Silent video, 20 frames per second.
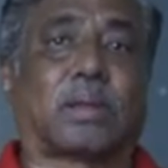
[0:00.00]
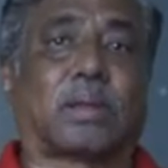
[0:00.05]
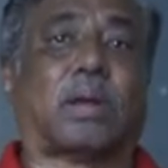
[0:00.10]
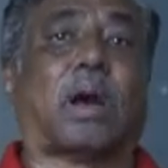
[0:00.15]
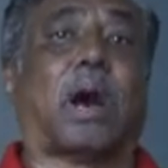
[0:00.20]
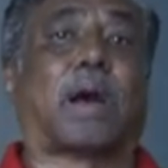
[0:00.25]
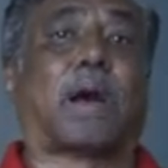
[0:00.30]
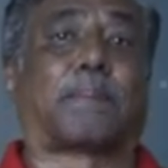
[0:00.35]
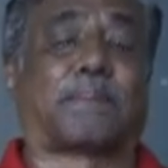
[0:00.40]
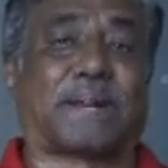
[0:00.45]

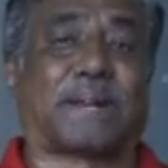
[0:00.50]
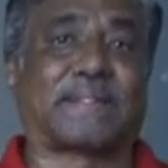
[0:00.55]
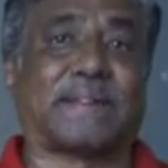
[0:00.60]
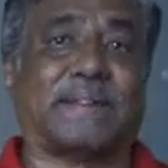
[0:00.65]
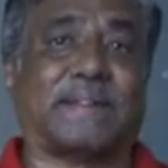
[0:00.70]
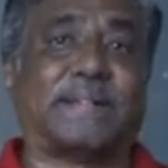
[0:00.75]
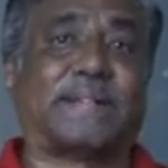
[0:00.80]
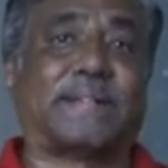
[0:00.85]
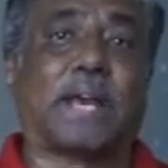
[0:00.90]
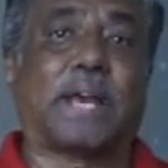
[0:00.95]
are
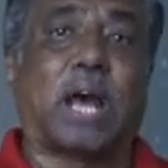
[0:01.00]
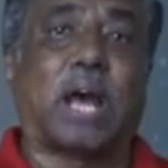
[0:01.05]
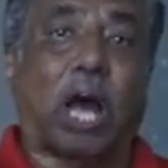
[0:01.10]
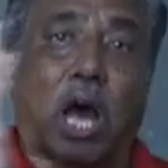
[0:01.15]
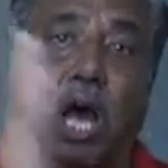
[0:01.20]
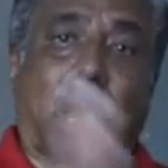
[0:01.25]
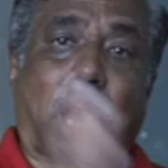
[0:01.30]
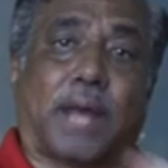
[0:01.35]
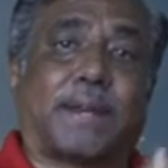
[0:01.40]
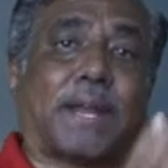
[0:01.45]
present
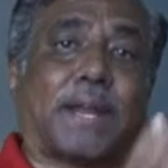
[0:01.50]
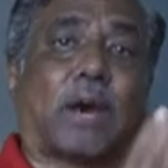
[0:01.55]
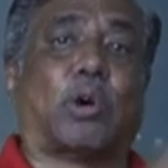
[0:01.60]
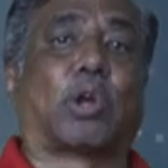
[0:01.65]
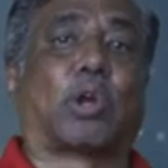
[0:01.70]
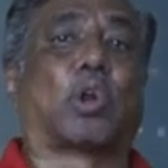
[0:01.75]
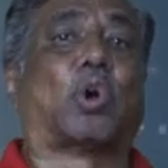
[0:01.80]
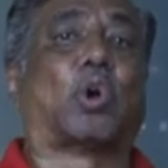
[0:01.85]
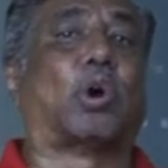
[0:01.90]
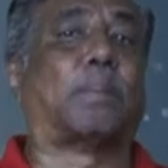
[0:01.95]
on
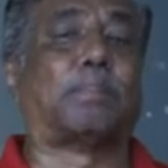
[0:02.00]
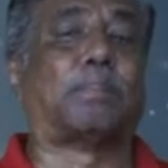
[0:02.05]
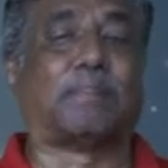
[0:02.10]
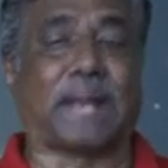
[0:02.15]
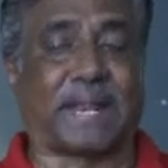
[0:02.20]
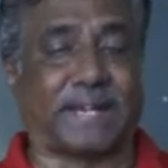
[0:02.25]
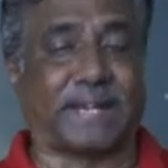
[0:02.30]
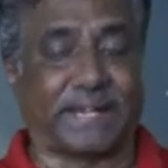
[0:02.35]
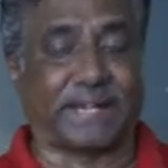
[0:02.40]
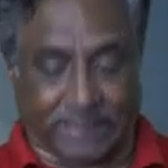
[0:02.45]
our home
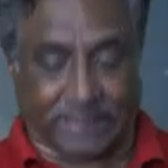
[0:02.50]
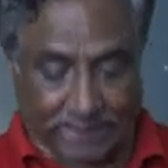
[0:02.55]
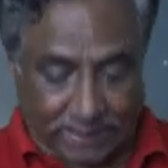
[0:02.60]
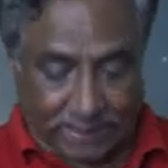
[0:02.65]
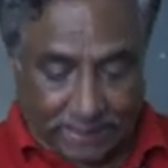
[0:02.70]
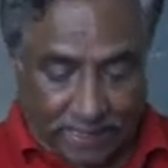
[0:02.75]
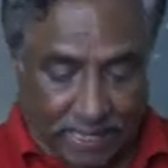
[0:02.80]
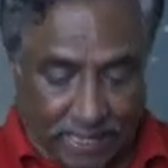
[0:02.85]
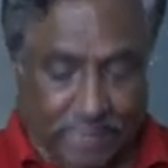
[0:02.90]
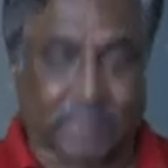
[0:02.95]
planet
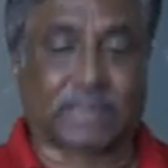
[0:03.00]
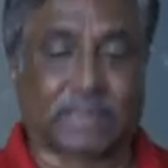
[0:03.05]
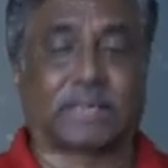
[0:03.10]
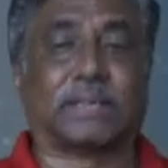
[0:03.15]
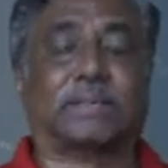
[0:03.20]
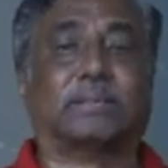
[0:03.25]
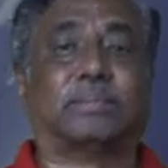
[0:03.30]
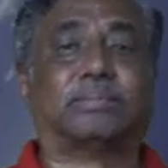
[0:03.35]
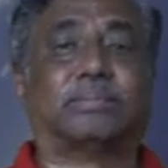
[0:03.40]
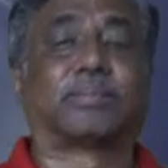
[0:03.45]
Earth.
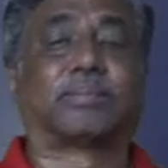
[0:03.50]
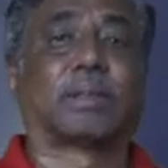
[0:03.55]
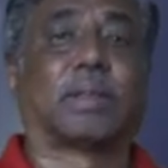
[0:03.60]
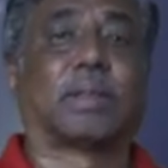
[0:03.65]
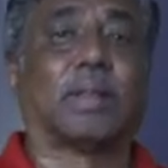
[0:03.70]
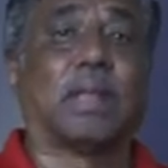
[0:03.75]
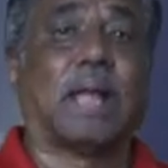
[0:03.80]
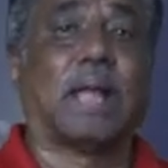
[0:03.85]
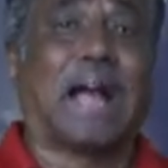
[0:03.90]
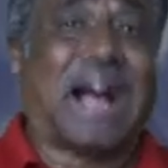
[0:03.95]

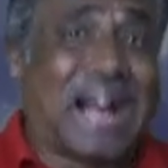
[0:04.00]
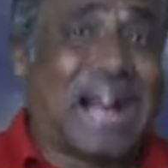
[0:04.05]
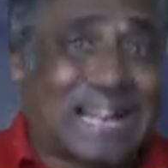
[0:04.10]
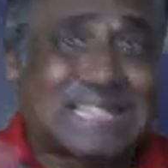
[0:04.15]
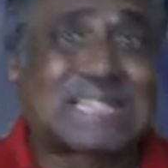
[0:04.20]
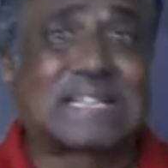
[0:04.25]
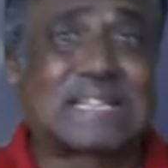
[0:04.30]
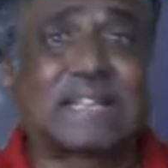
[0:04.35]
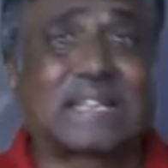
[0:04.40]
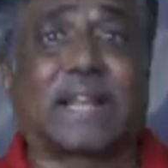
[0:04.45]

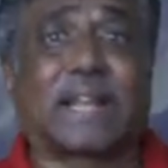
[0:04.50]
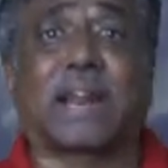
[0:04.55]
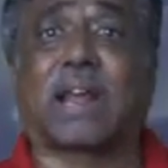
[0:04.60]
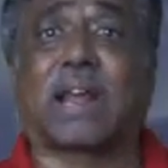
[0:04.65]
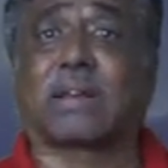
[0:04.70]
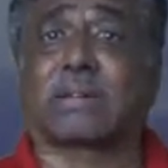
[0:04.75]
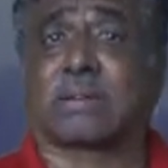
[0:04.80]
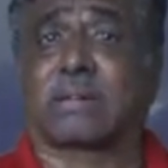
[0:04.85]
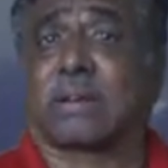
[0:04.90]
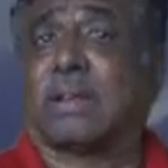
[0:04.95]
As there
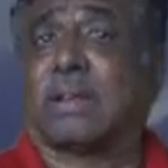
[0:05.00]
are